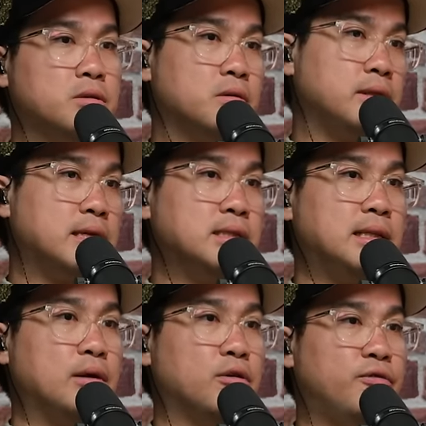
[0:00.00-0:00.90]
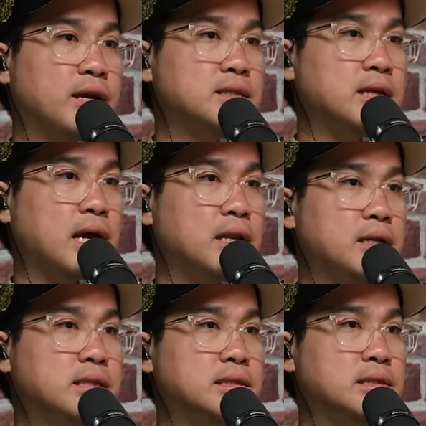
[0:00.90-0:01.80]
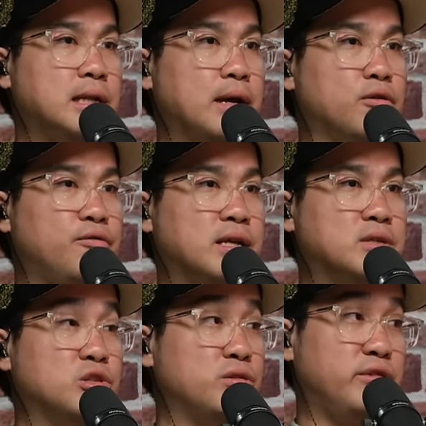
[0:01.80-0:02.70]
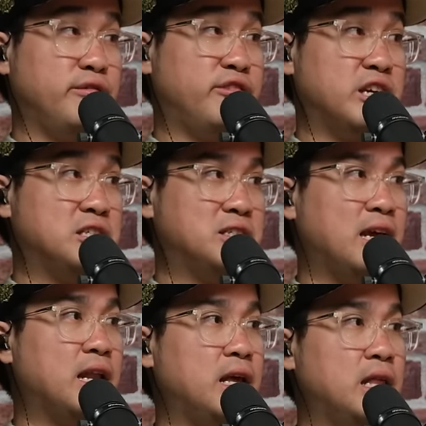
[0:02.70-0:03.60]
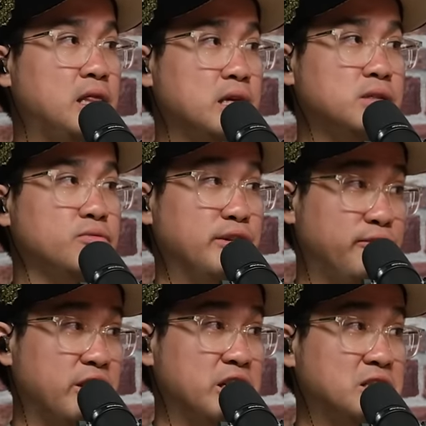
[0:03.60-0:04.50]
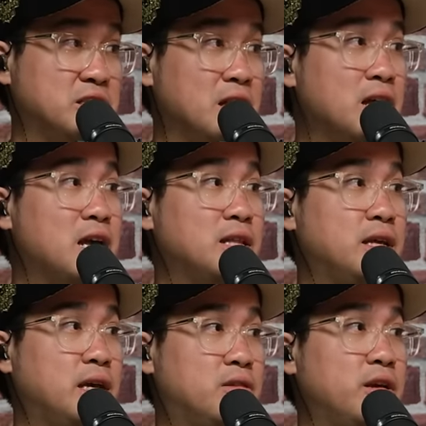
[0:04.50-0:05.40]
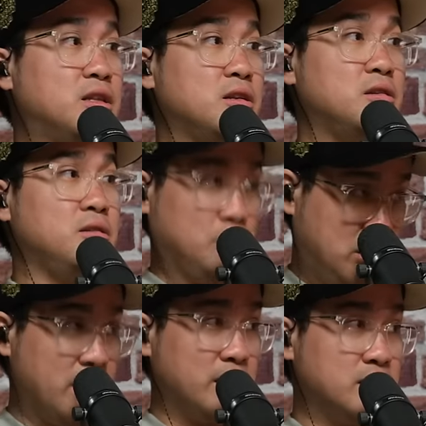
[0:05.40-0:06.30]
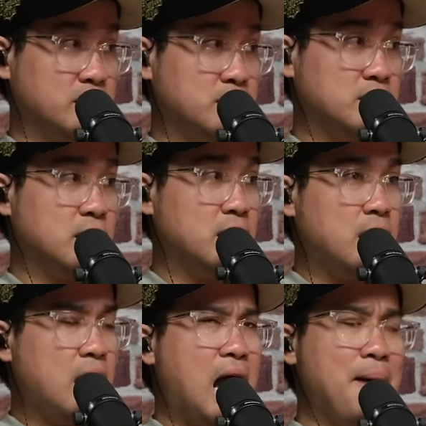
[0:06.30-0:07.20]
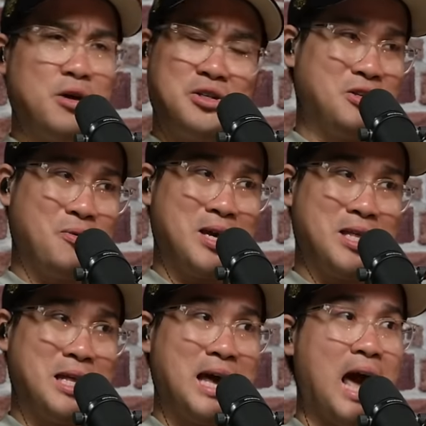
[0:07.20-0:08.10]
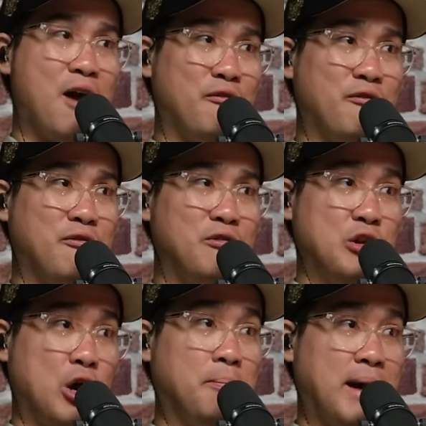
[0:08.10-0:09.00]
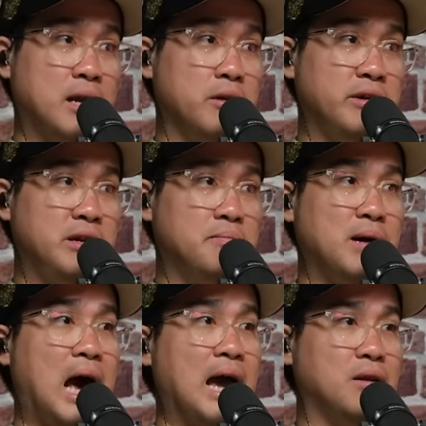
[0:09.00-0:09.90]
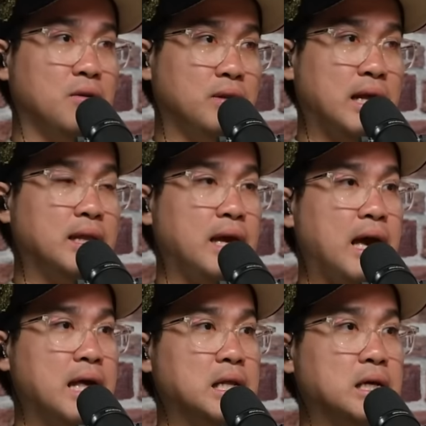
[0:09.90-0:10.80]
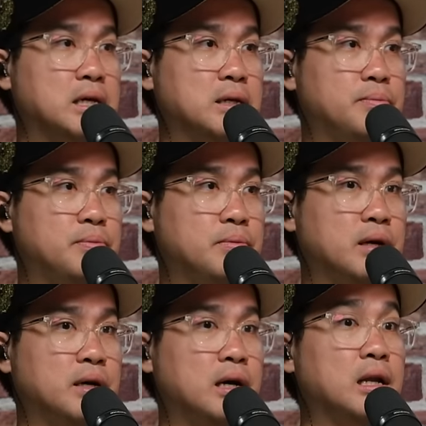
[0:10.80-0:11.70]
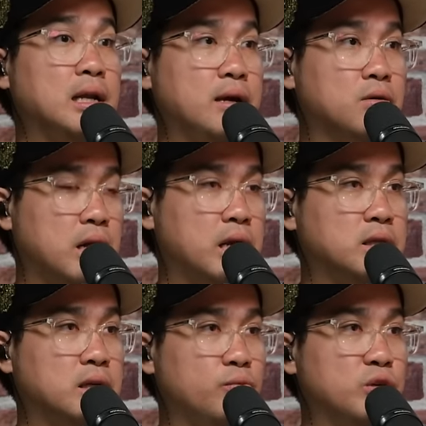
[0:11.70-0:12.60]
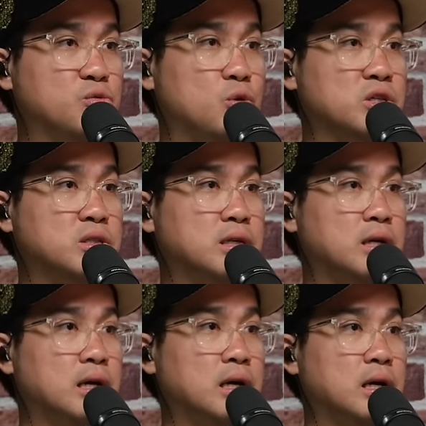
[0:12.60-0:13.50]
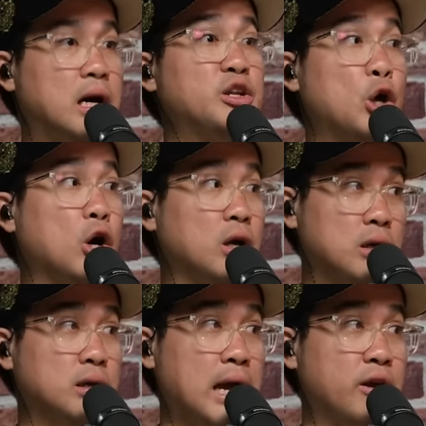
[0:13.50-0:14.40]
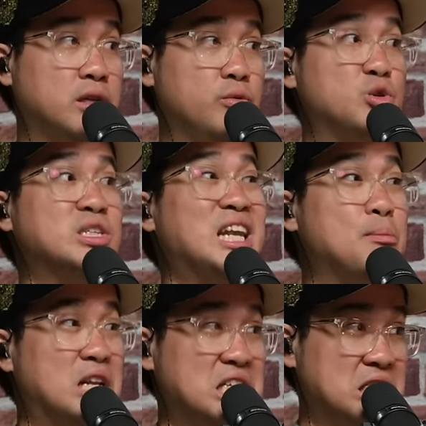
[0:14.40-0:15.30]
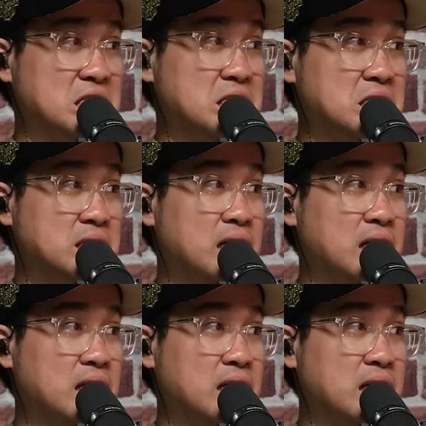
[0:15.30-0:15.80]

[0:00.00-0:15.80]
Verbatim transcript: So there's this Lego Friends, and this Lego Friends was a refresh. And in this refresh, they created new characters. Mm. I'm not sure whether they have non-binary, but I know that they had a, a, a Lego character which was uh, a dog character which was limbless.